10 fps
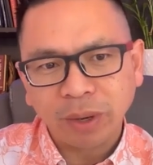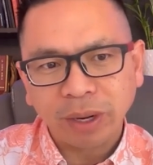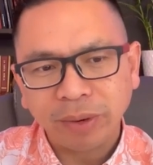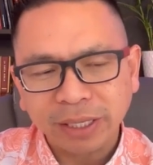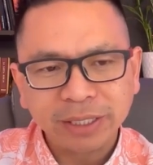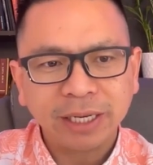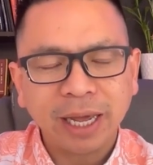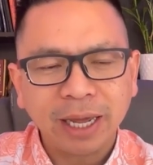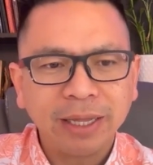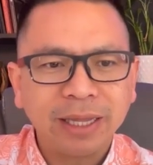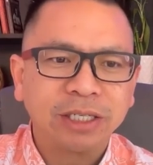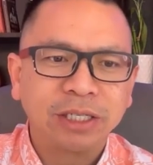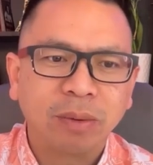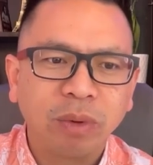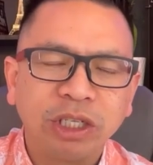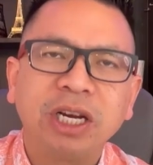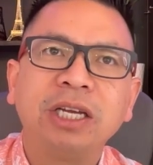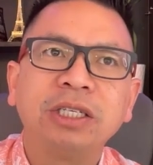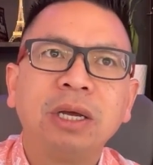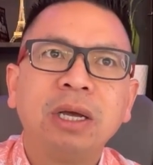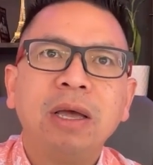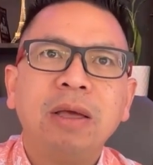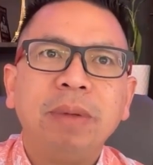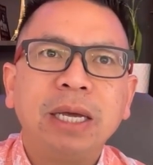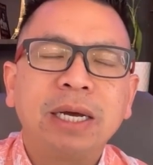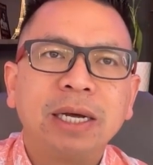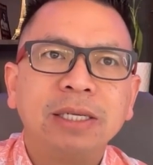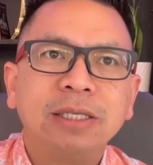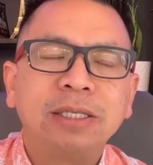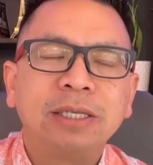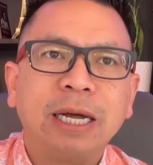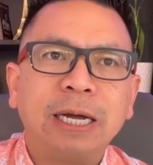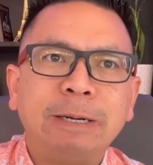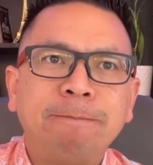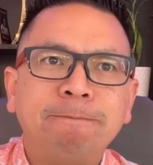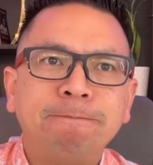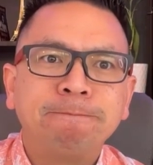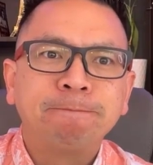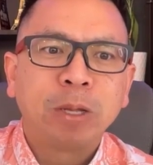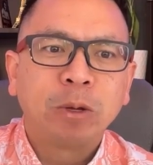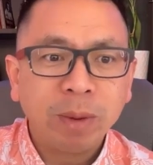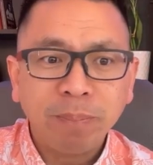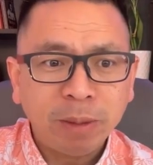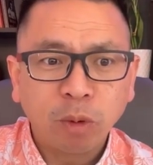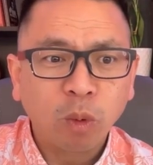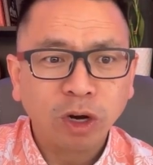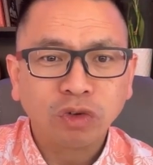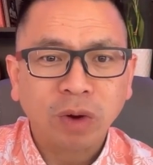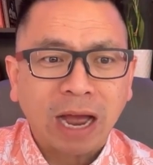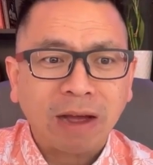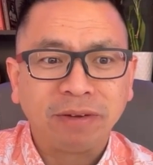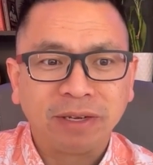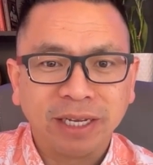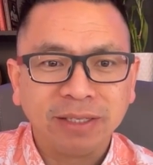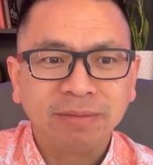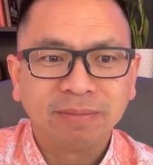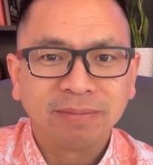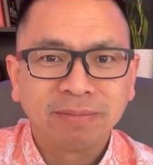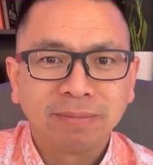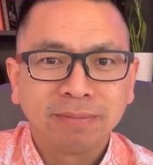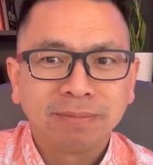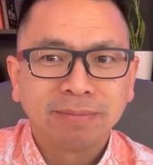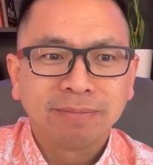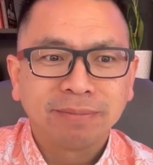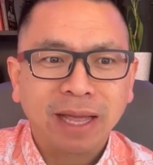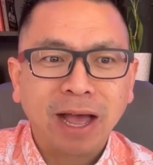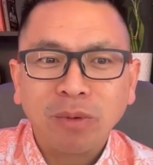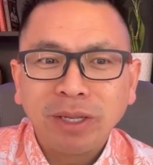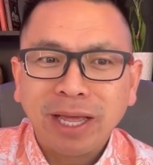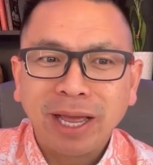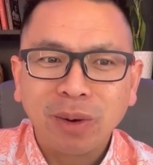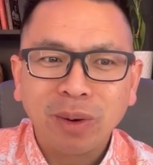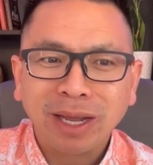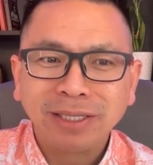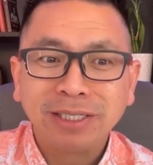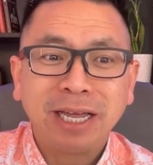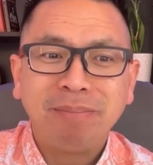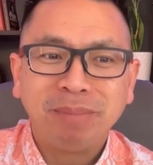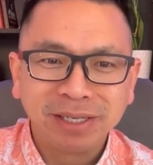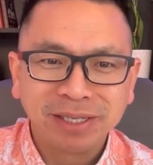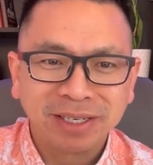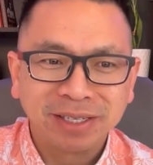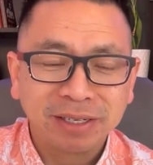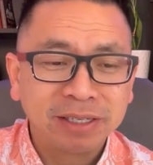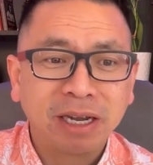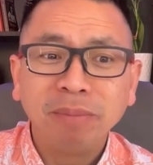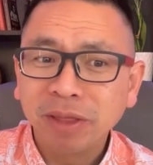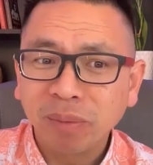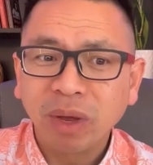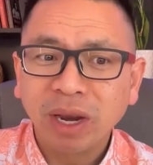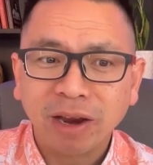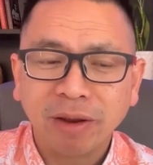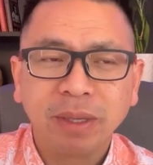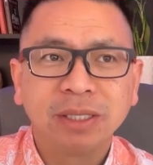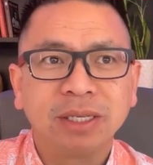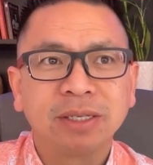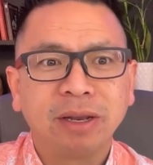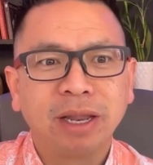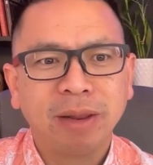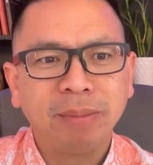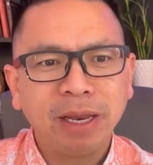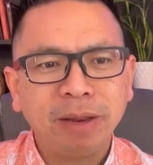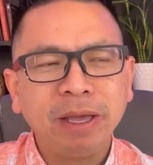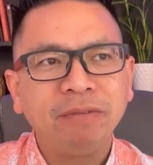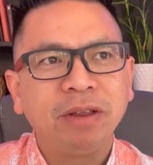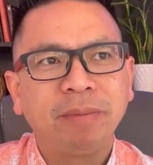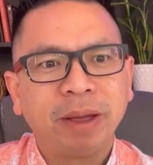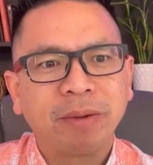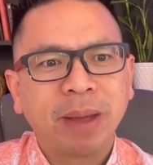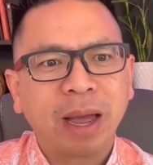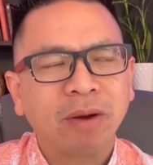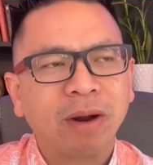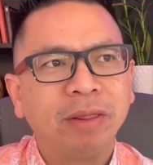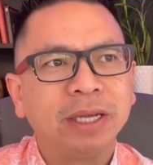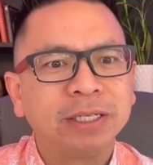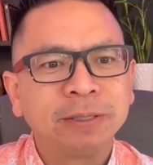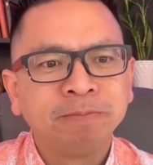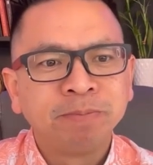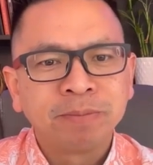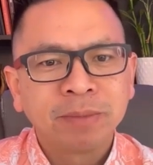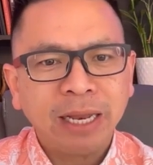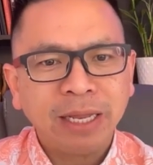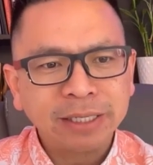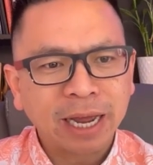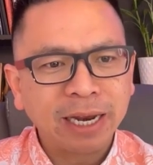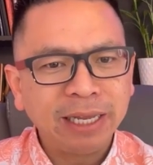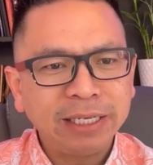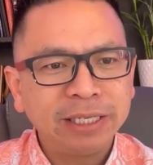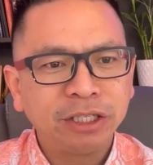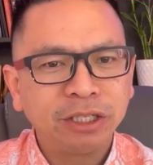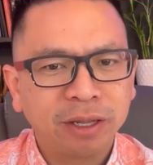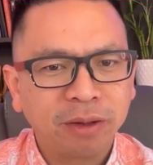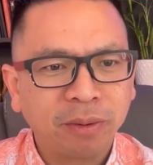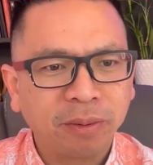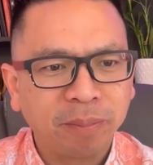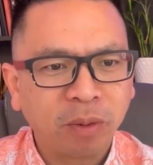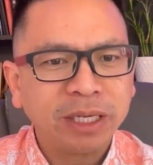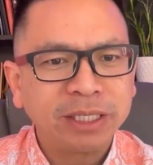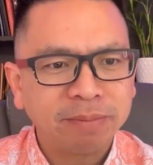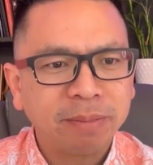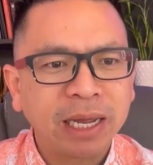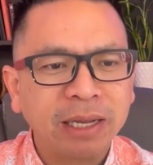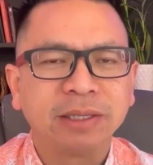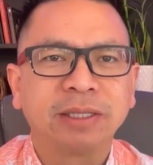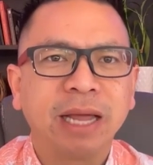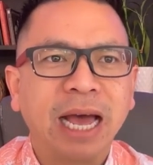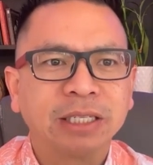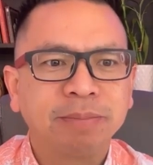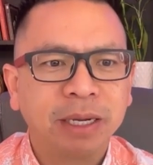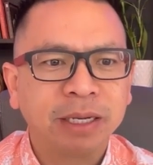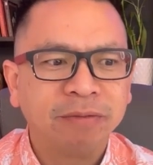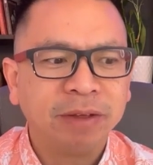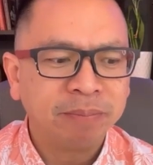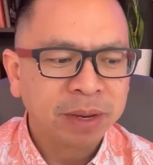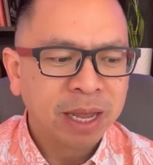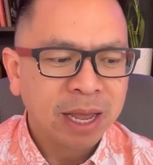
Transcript: and where it is today, that's somewhat changed, because when people weren't traveling, how did the airlines stay in business? Some of them went out of business. So let me give you a little bit of background on this. And this kind of leads into the whole points and miles aspect of it.